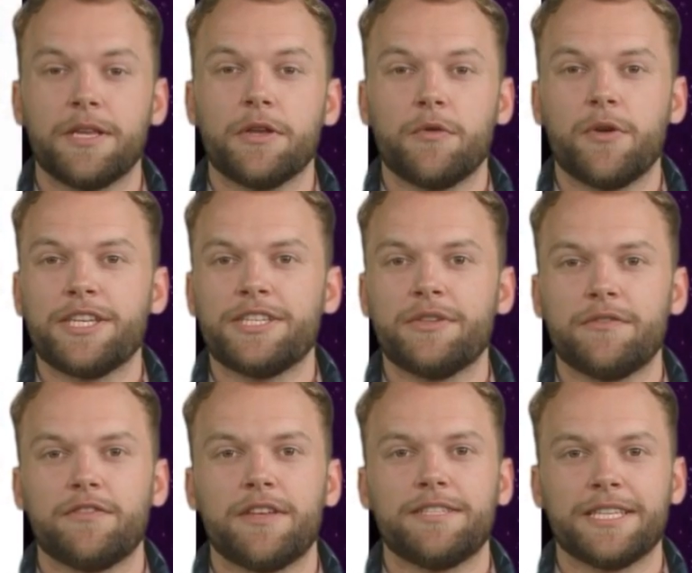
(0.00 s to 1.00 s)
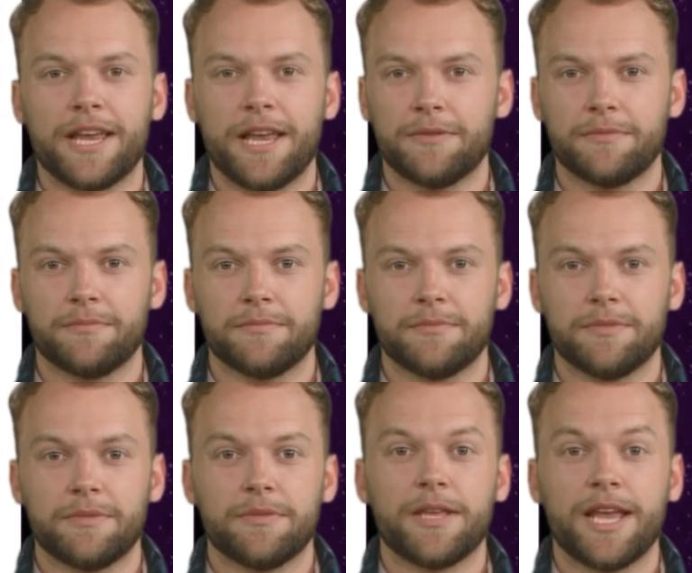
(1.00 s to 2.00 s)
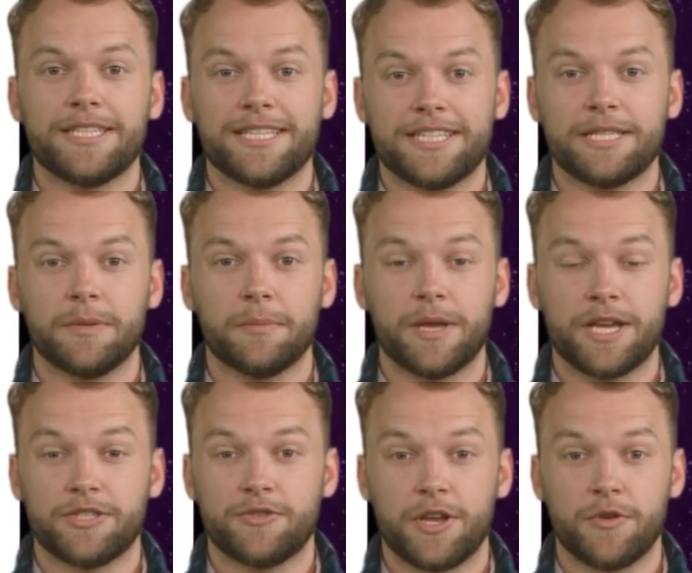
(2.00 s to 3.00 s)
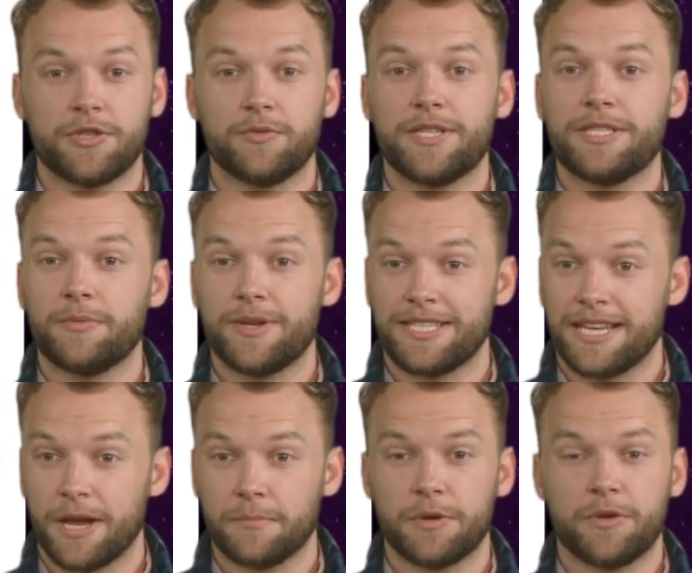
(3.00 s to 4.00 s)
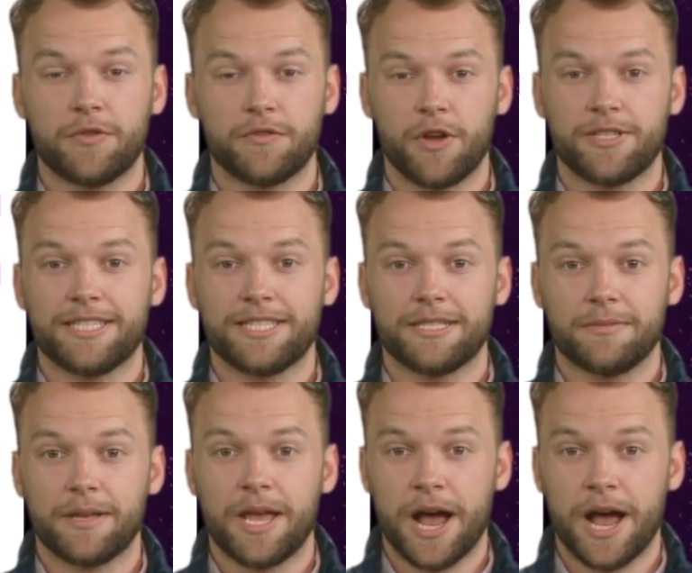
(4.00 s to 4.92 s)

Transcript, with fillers: Question 59. A system administrator has recently set up a new file system